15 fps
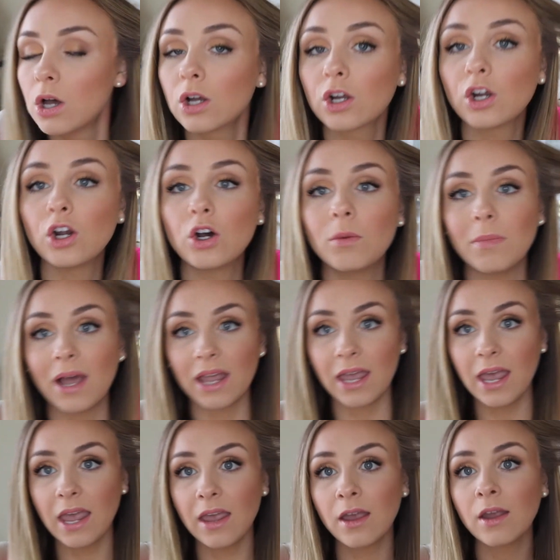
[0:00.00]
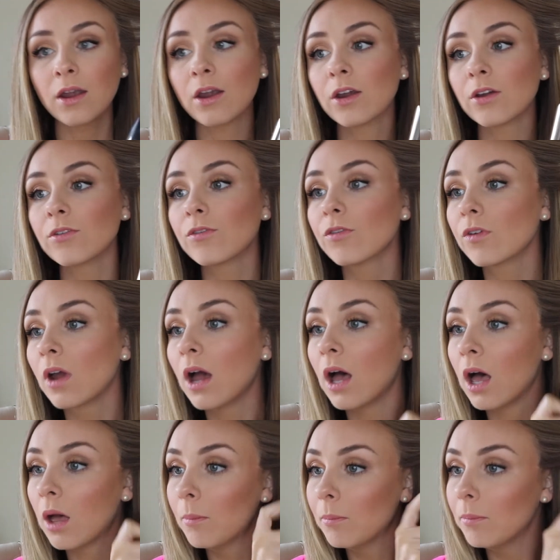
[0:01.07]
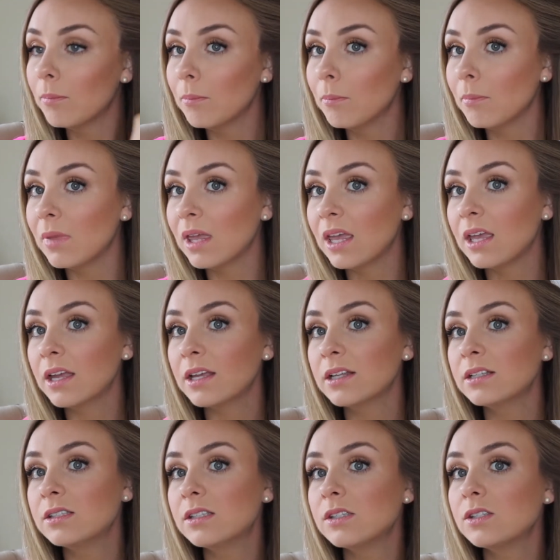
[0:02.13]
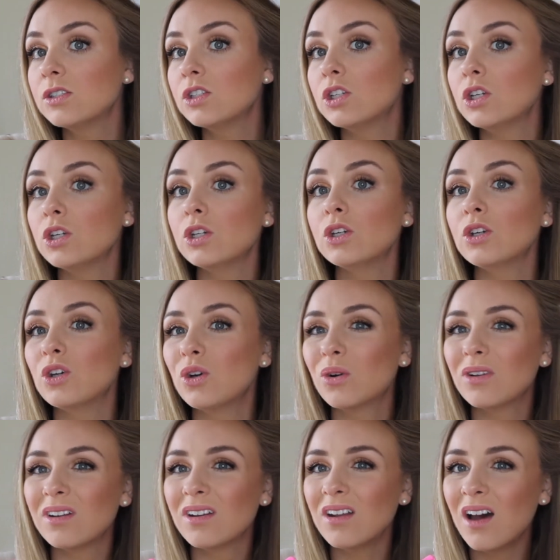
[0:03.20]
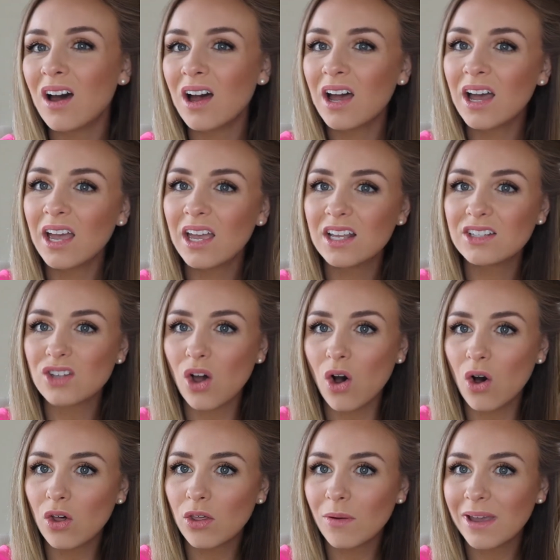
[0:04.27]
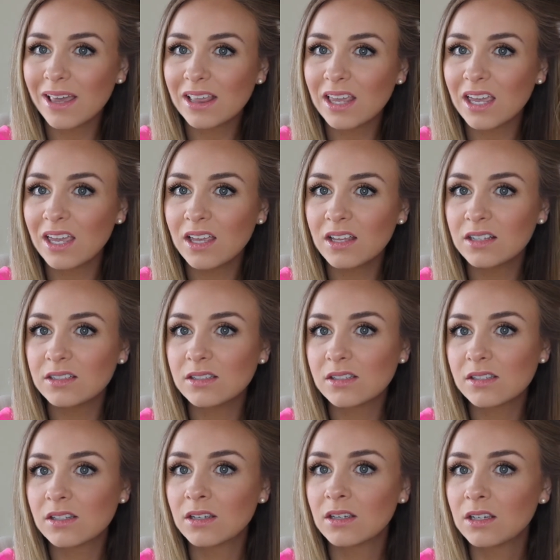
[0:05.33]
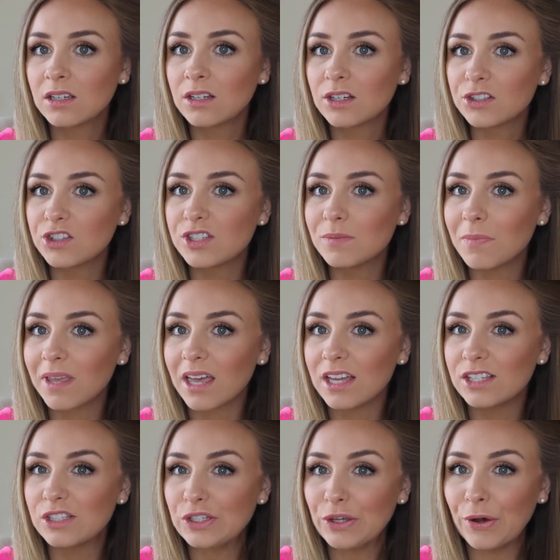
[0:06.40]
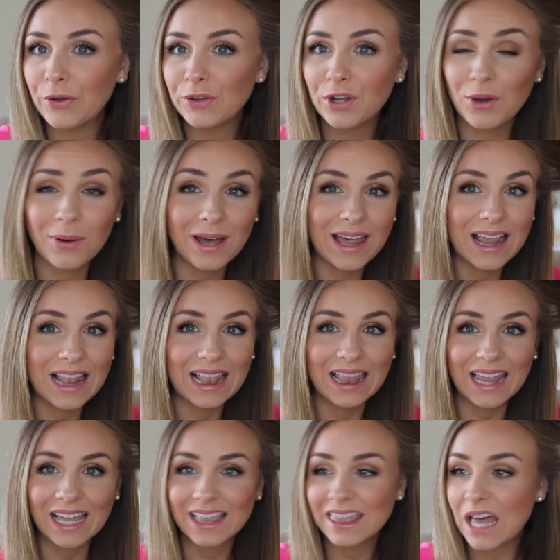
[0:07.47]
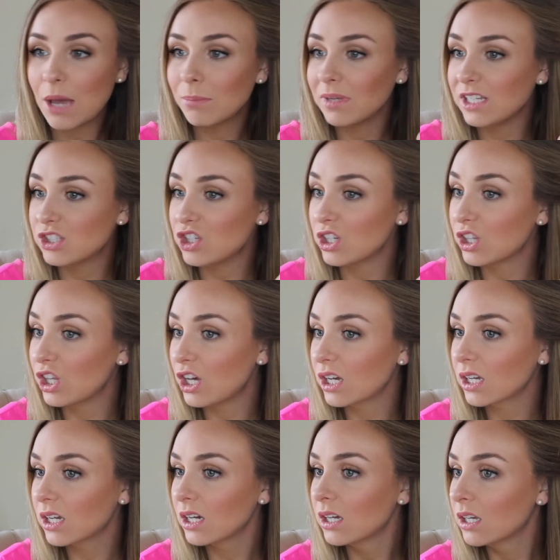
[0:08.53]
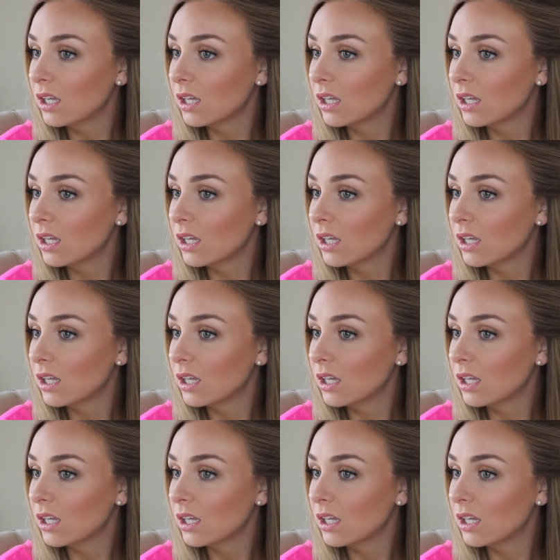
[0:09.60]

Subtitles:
curl my hair from mids to not all the way to the ends, just because y'all know I like that beachy look.